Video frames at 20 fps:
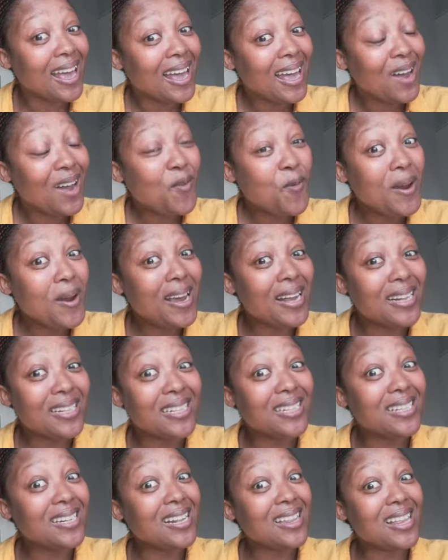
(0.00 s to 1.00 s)
We can
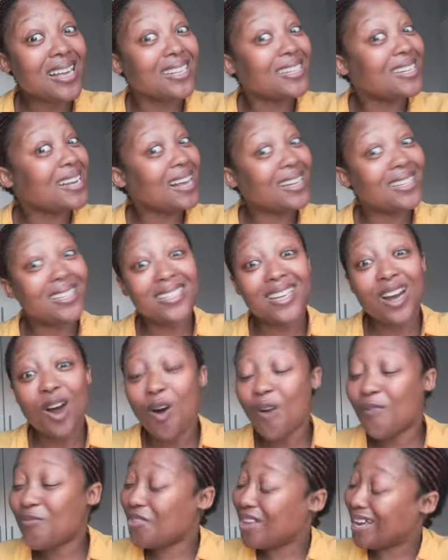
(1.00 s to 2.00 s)
see the texture
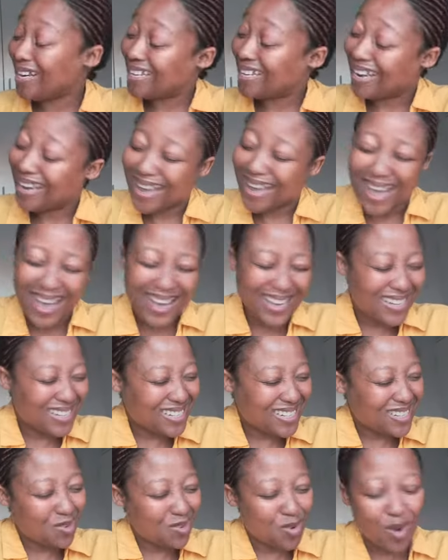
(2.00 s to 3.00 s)
of that hair is
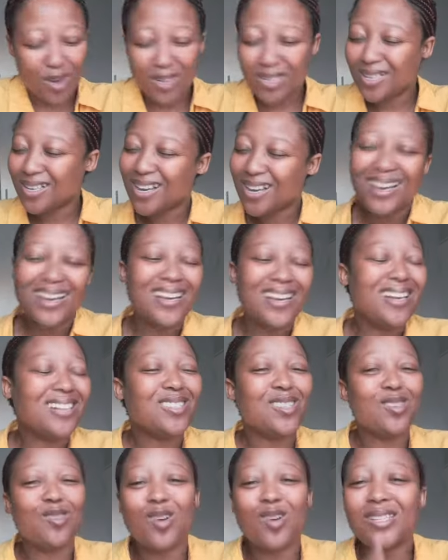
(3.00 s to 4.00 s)
not, it's
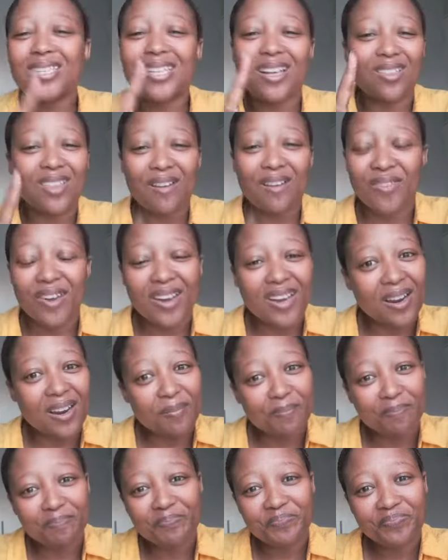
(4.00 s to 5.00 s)
not South African.
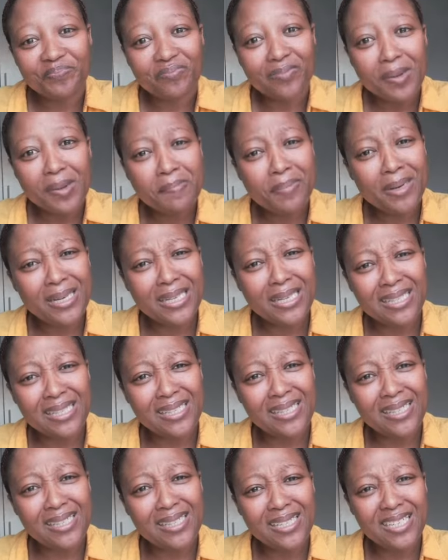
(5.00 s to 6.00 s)
Please
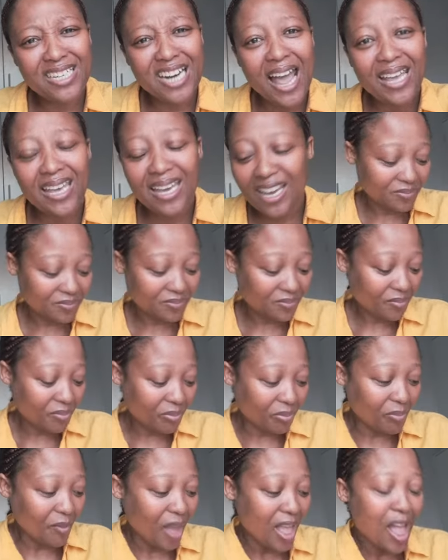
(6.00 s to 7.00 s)
try again.
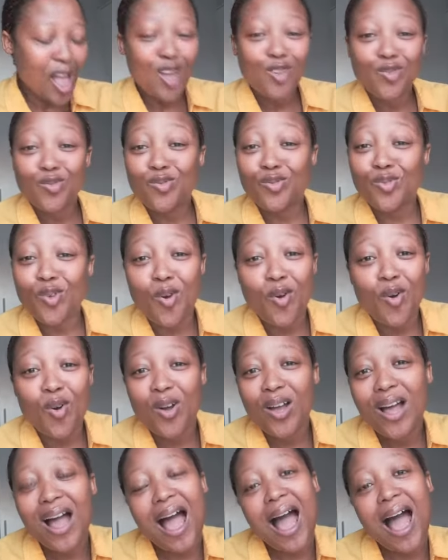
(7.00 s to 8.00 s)
So
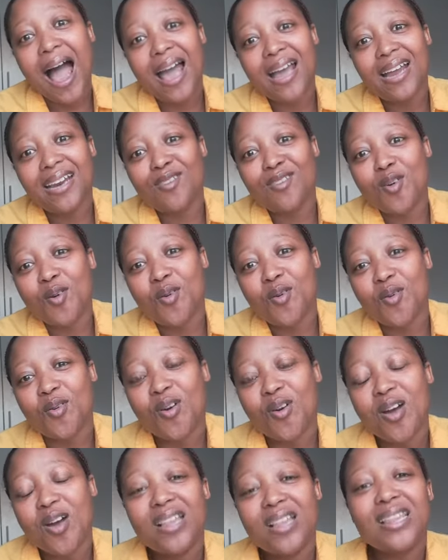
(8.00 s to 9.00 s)
I
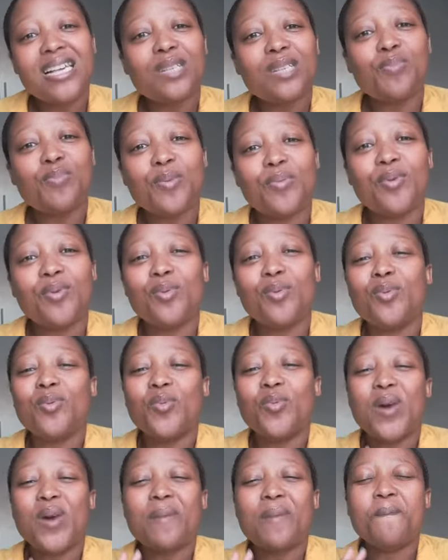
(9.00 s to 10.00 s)
know these
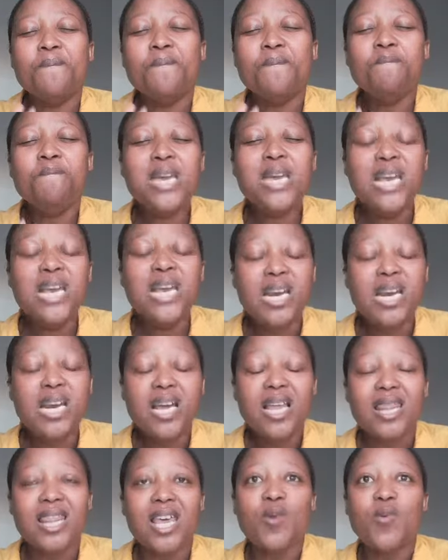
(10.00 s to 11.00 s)
people were
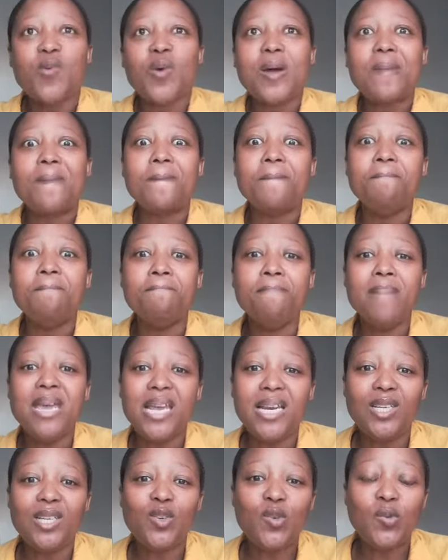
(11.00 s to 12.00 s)
mean. They were
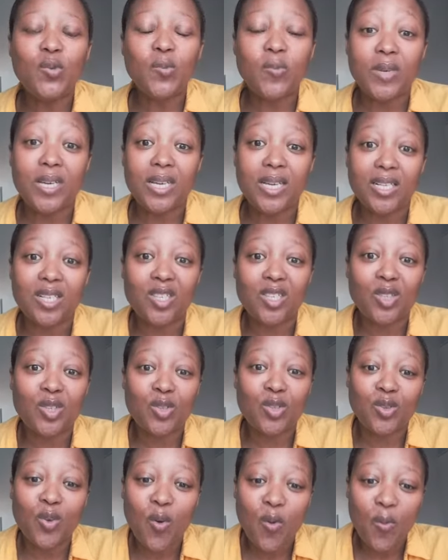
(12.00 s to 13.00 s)
mean to me
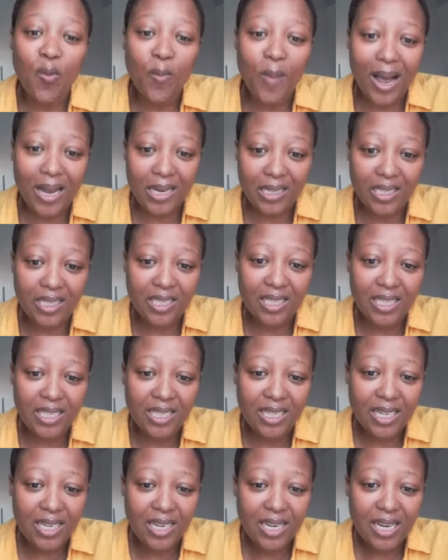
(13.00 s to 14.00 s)
so much.